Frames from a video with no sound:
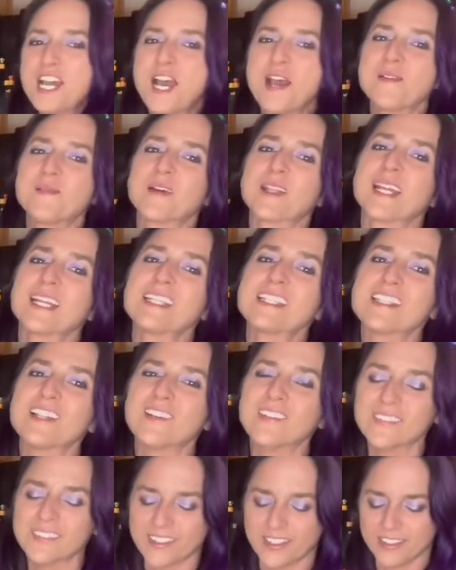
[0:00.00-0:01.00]
but I
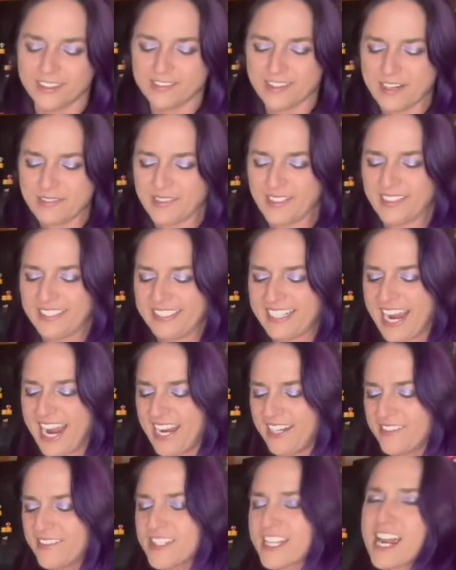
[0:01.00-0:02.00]
don't know if I'm going to
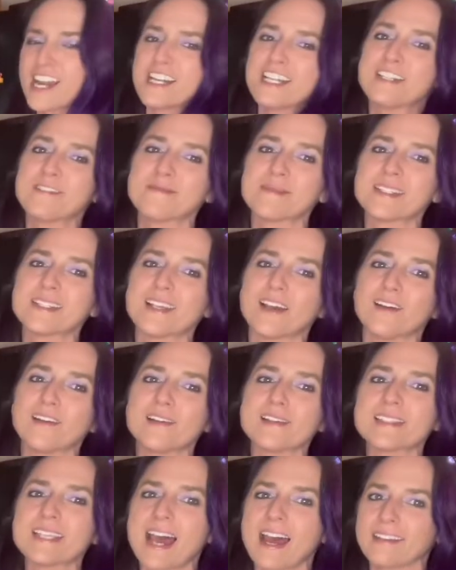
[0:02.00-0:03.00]
have time, so
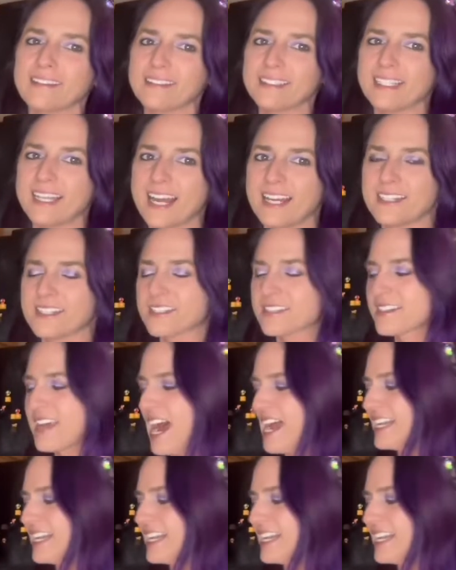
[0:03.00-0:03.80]
sadly I just got